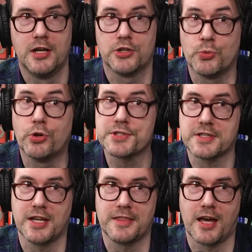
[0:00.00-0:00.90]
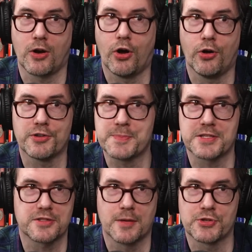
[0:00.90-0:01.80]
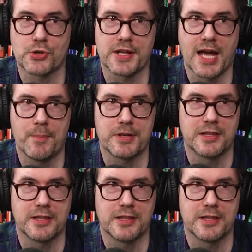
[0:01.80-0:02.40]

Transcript: you will say that all space and time has already happened,